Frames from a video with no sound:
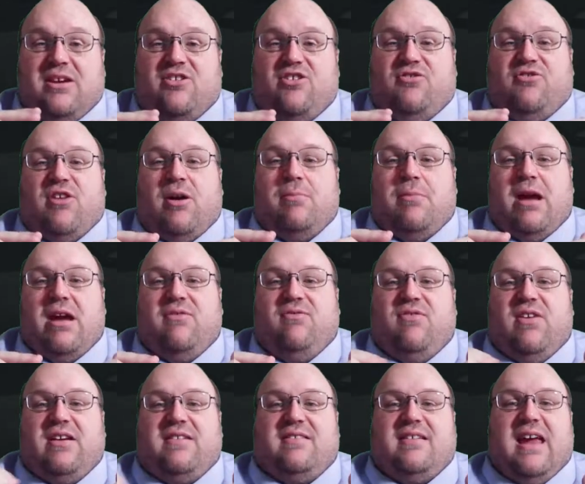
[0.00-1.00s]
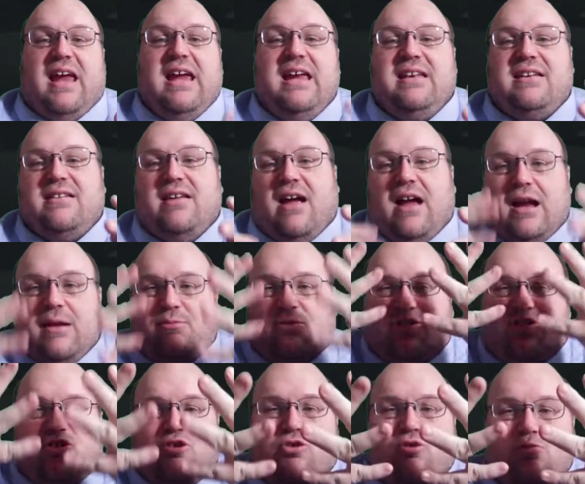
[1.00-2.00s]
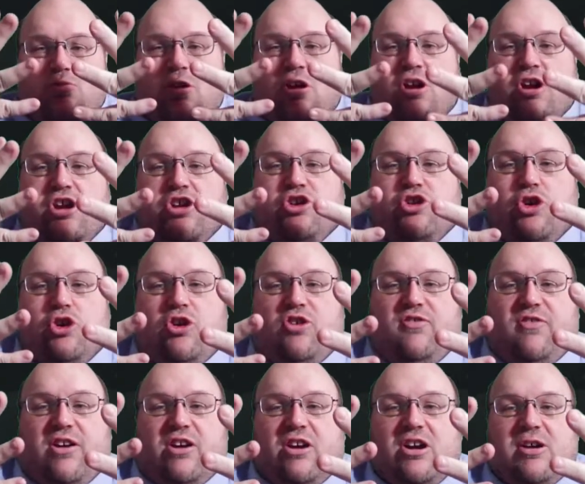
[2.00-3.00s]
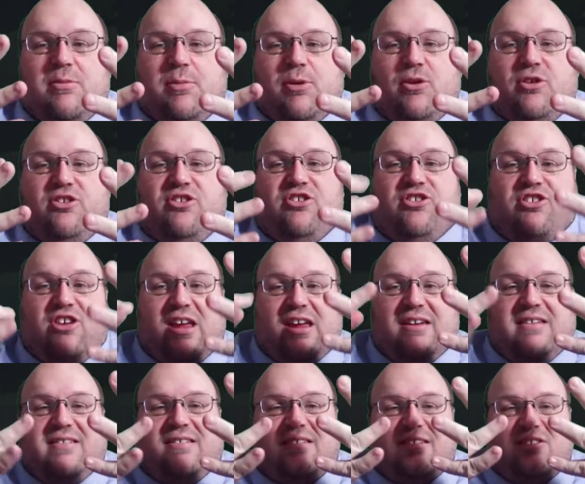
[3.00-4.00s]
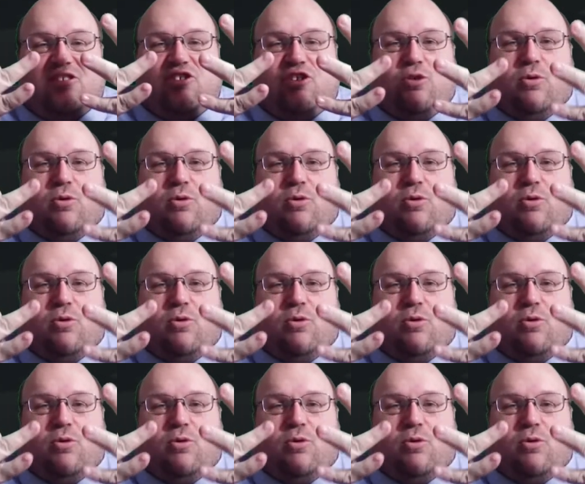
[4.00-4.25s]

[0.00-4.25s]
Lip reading: from a fixed 8x zoom to a variable 6 to